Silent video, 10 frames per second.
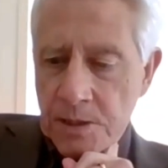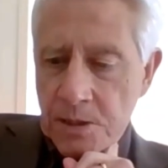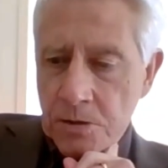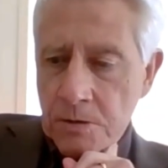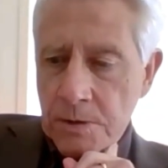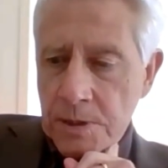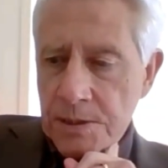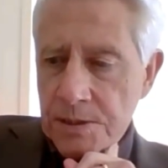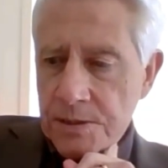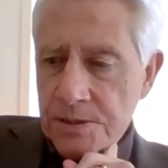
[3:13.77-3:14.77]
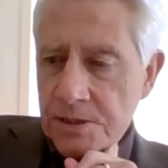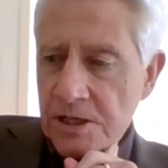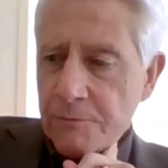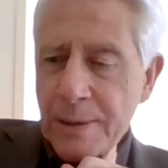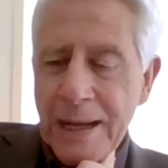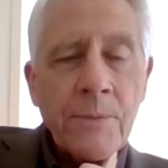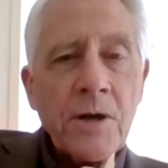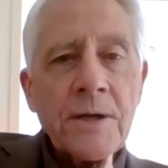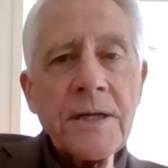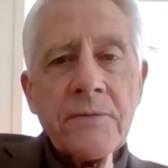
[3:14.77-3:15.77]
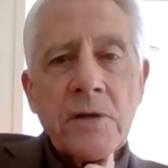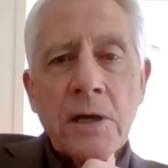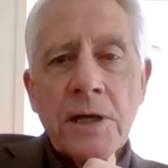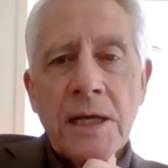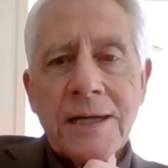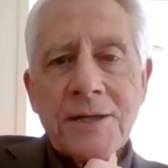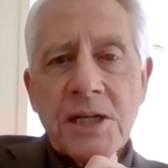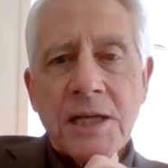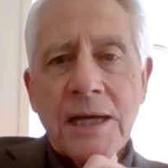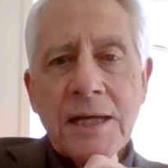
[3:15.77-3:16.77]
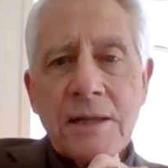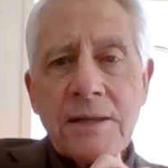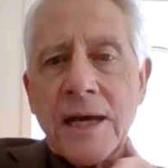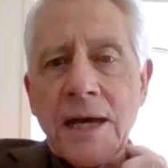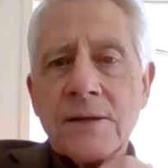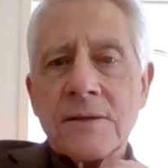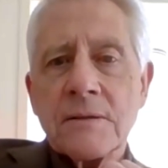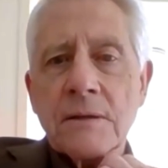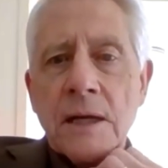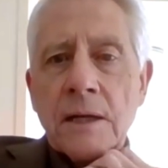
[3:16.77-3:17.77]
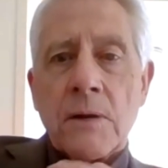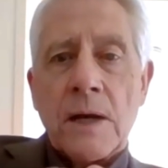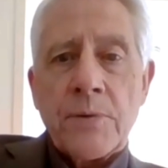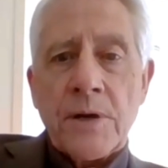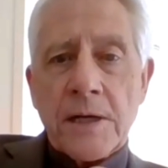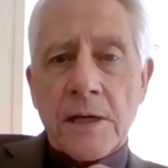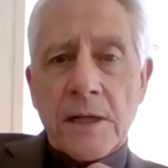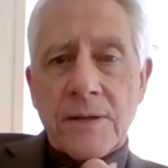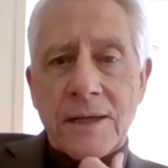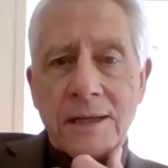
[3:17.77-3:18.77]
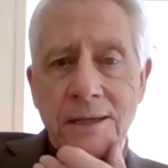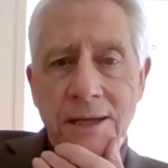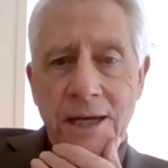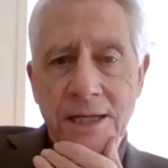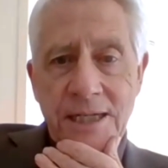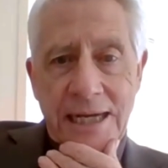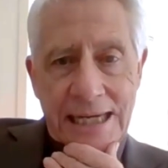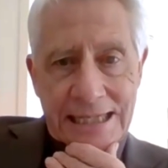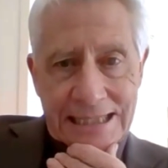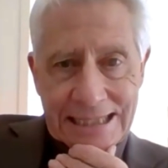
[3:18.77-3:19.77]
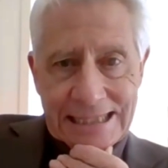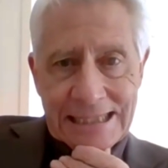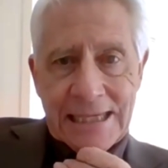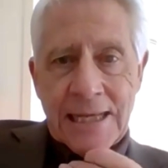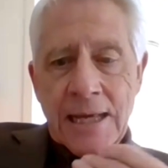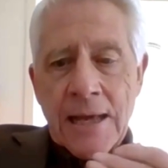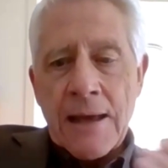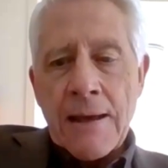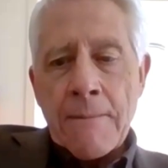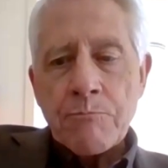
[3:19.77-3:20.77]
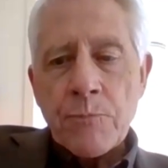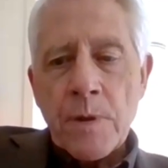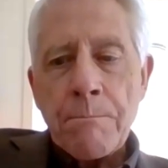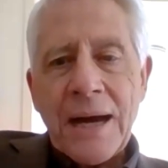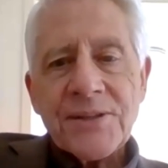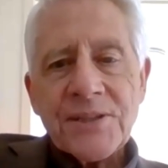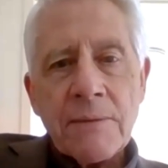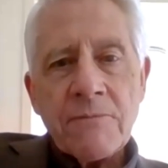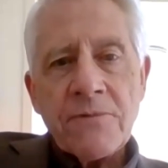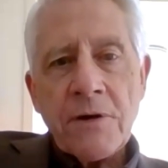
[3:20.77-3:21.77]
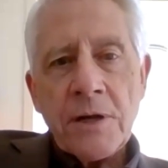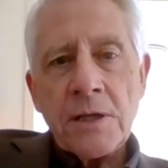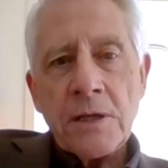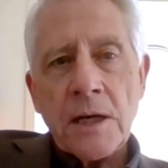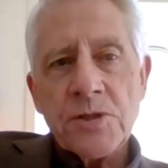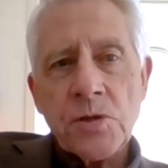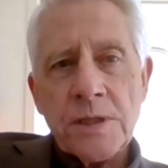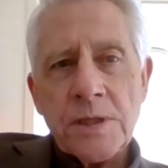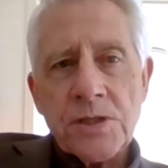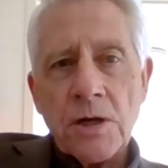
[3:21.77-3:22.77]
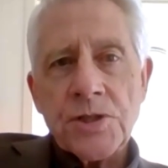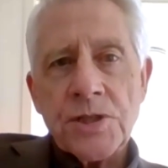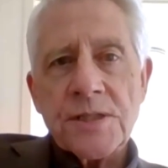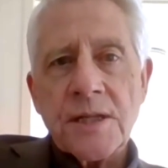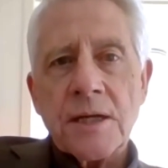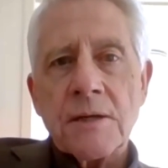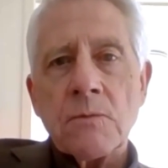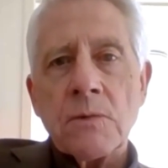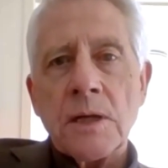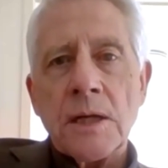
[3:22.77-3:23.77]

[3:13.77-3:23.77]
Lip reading: you and Sir Geoff Palmer and David Lange articulated that quite brilliantly in the 1980s. But I was always conscious that